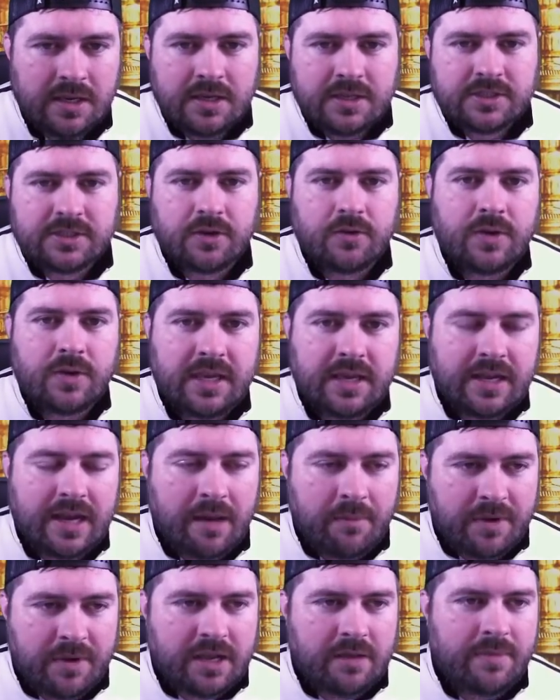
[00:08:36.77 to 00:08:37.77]
So again,
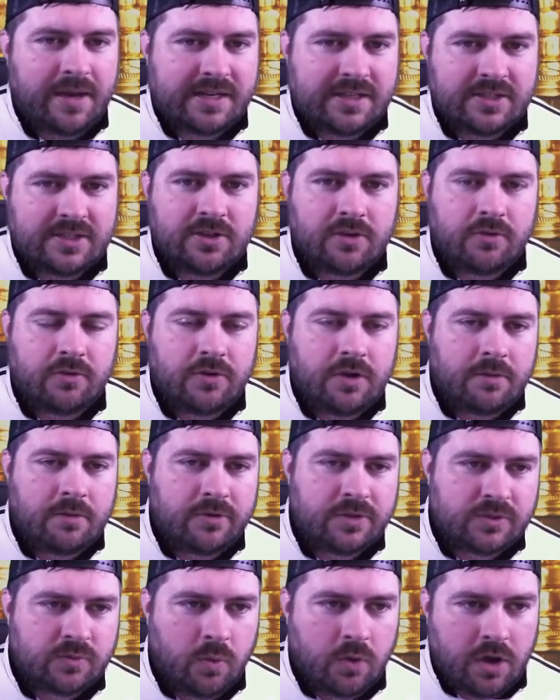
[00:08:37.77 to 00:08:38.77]
I'm gonna come back to the total
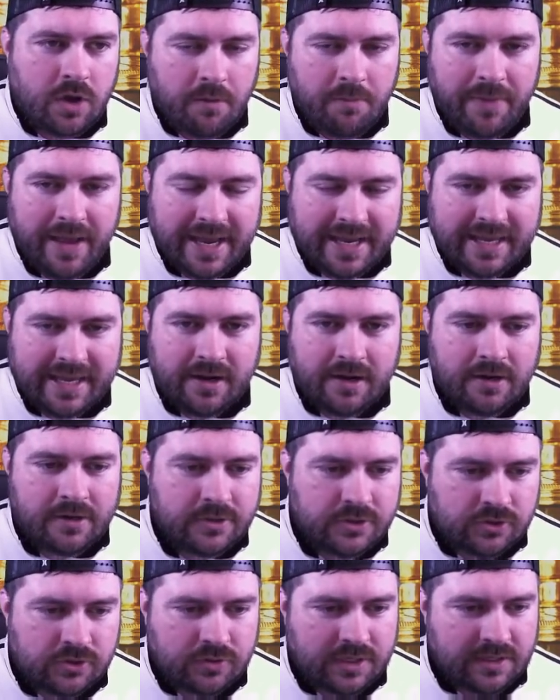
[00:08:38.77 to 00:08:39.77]
numbers. We'll come back at
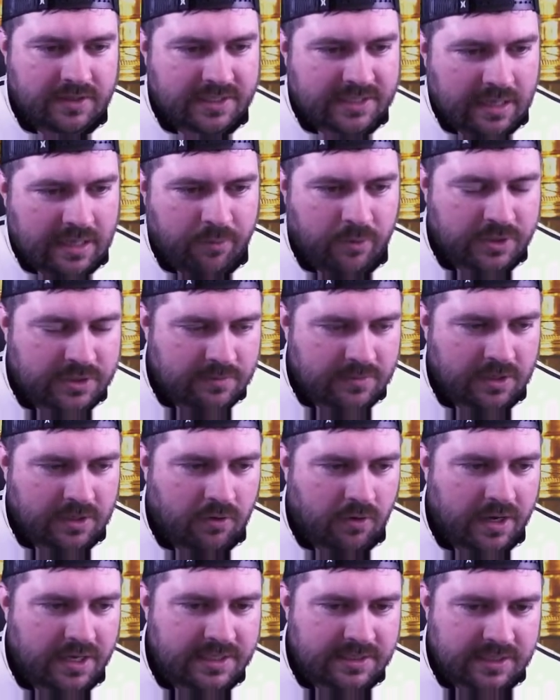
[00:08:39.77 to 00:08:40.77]
100 unless I pull something
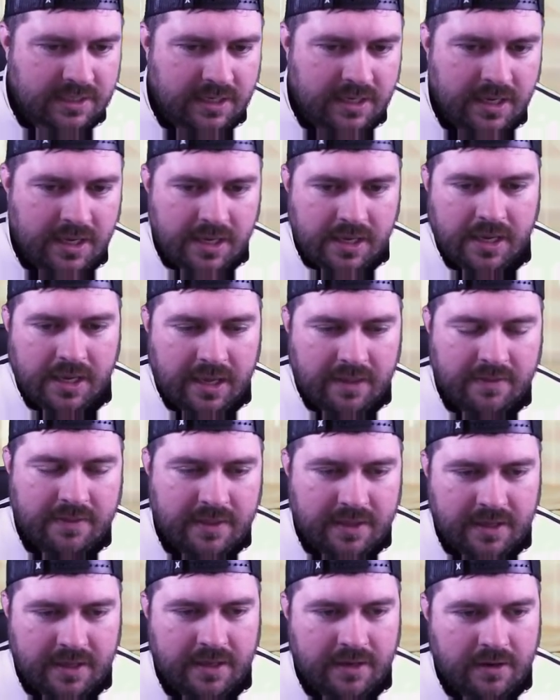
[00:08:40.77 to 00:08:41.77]
crazy, and
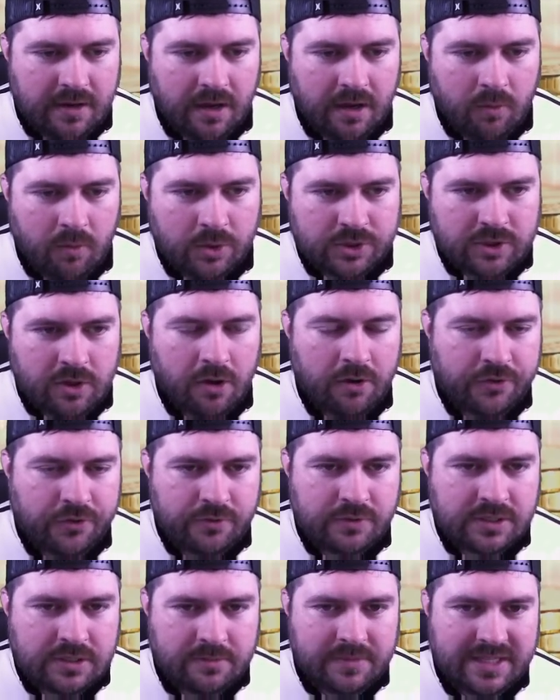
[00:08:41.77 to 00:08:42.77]
then we'll talk
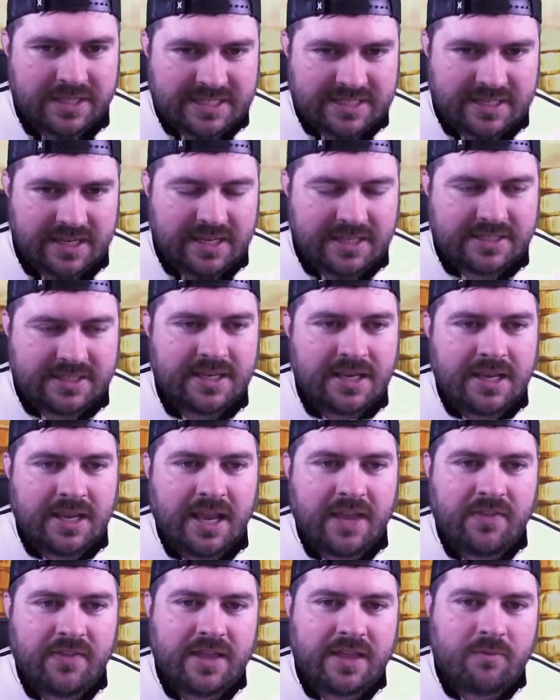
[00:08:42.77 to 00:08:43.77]
through some of the sets
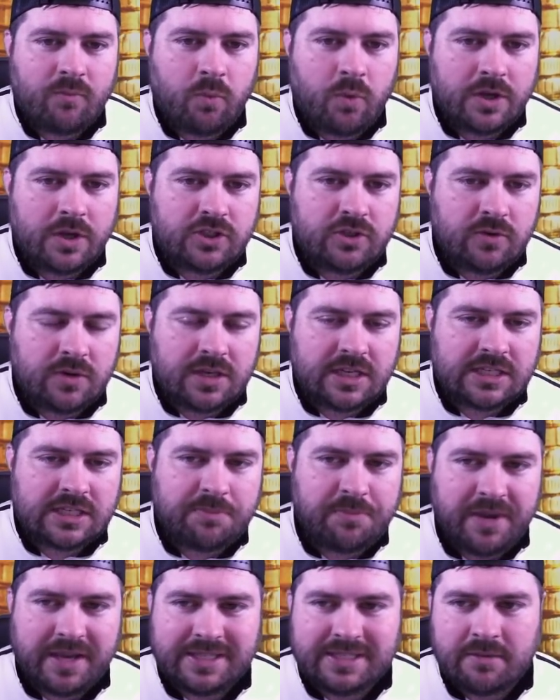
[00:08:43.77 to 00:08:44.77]
and then what you can
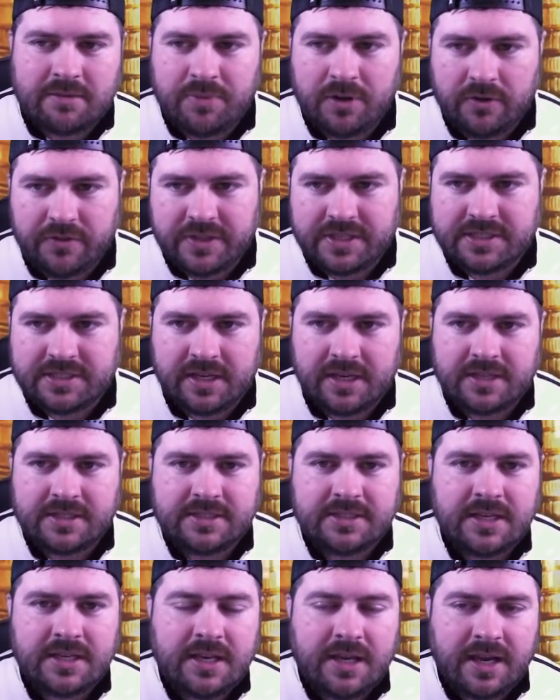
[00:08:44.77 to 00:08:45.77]
expect to build the
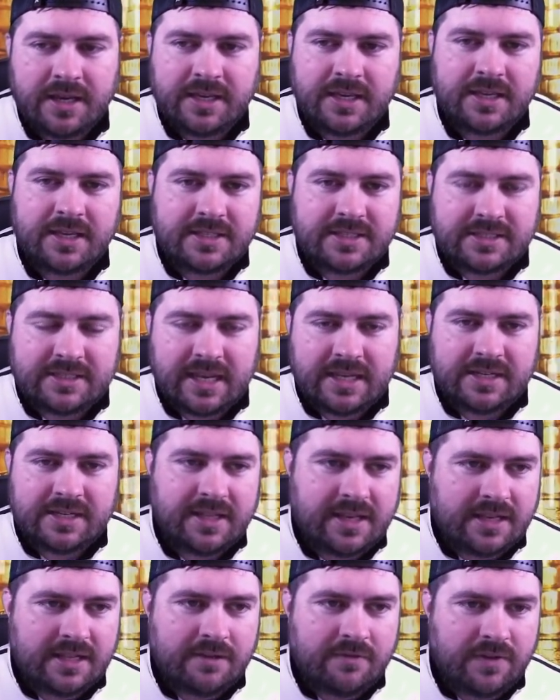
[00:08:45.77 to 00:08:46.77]
sets. Again, stay to the
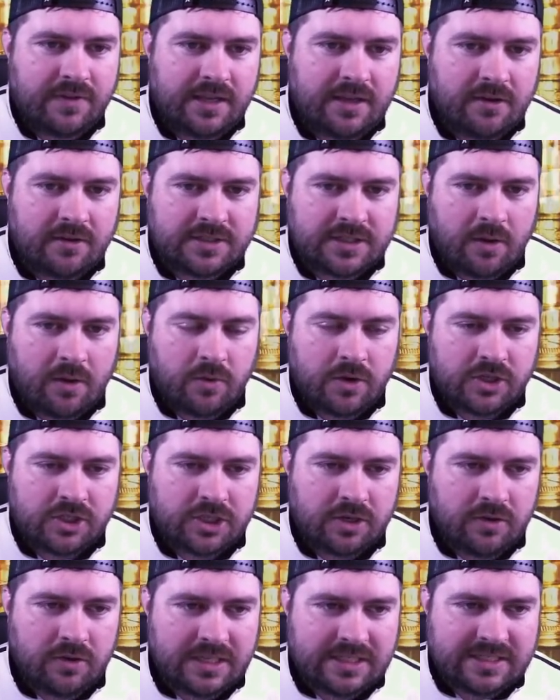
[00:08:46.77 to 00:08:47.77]
end of the video because I want to
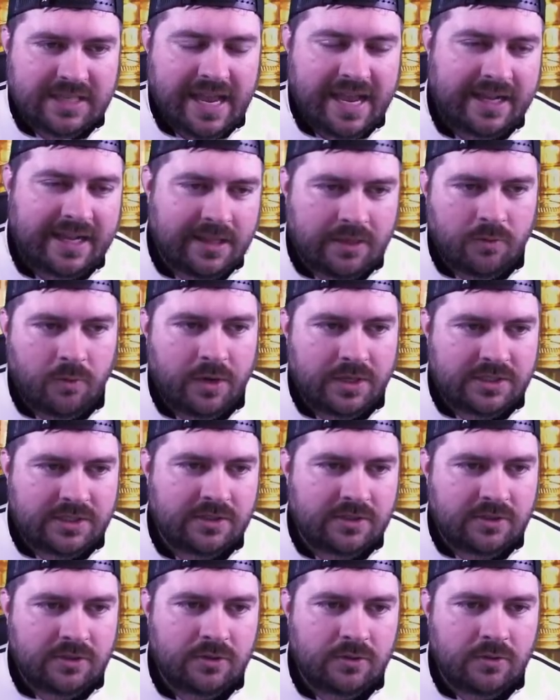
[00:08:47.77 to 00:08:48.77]
show you exactly what to
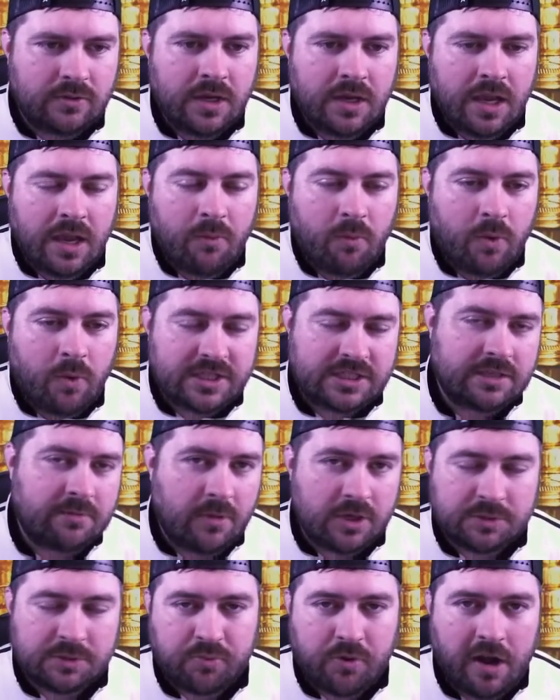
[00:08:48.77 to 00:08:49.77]
do and what's the
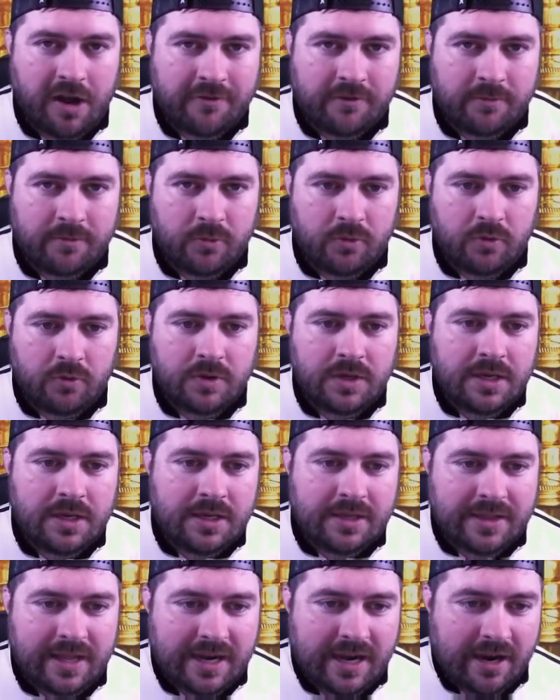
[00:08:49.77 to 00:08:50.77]
most profitable.
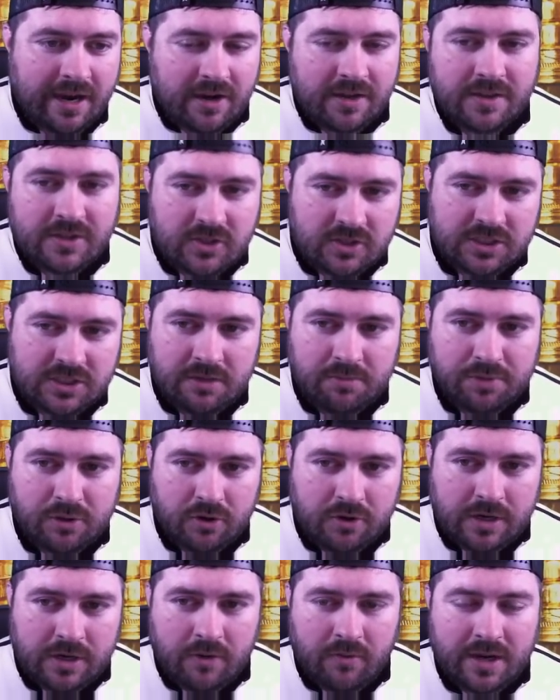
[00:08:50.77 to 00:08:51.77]
That area that you see
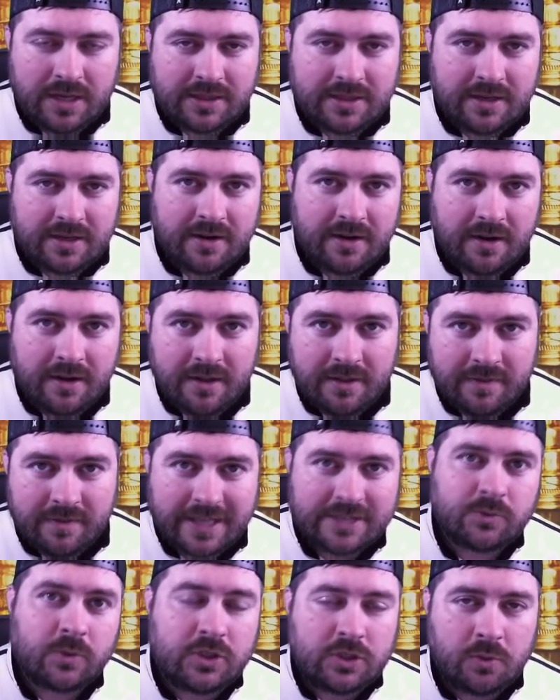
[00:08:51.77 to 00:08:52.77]
blurred out right there,
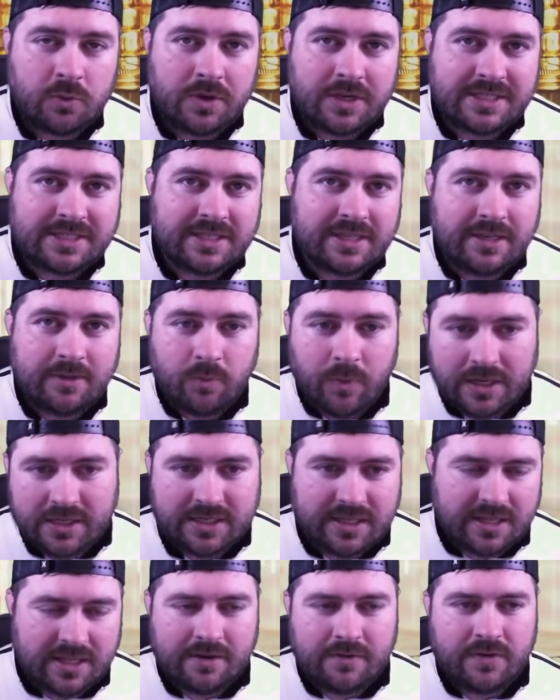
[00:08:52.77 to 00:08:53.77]
that's what you want to see. Wait to
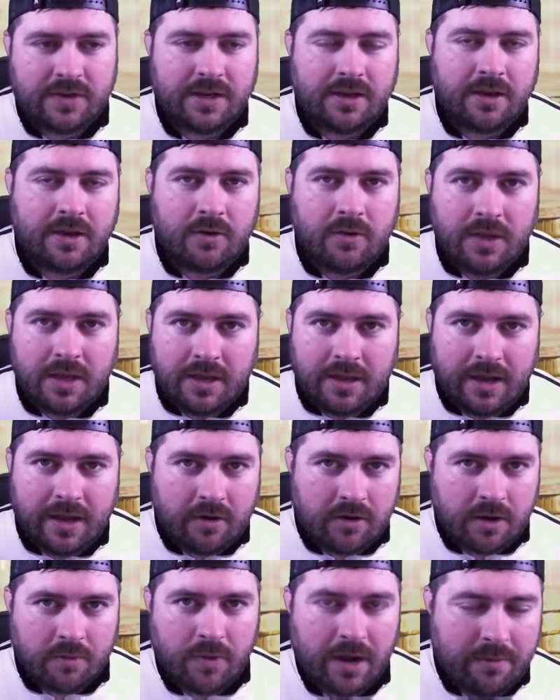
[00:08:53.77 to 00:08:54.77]
the end of the video. I'll
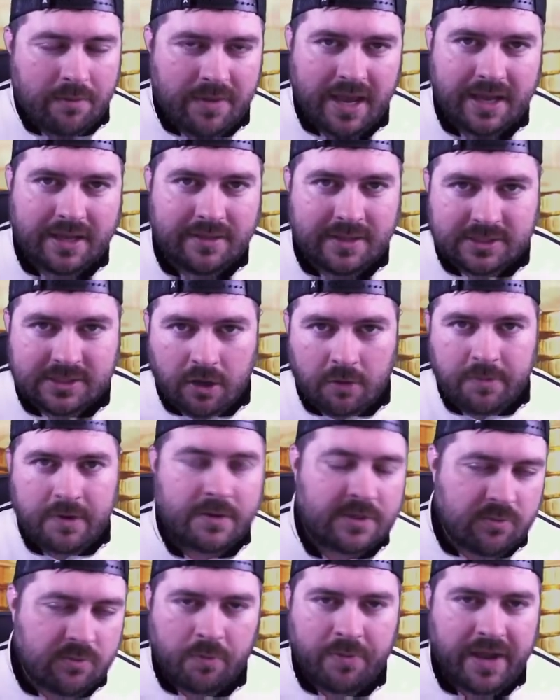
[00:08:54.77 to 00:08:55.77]
come right back. Let's open
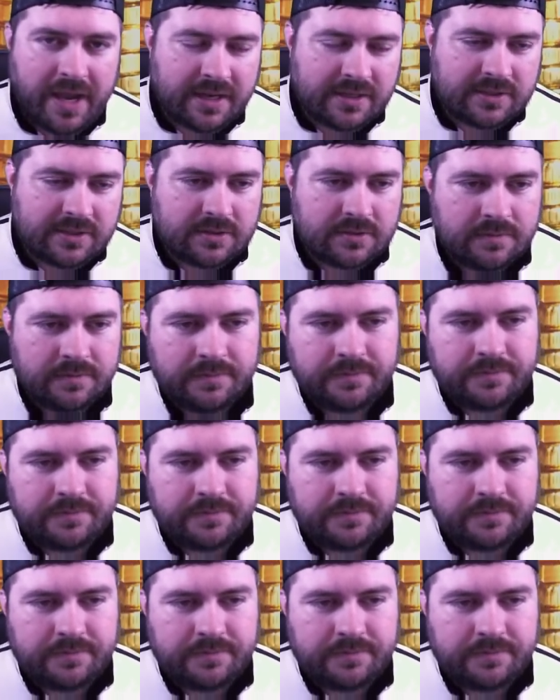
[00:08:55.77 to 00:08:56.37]
up some more packs.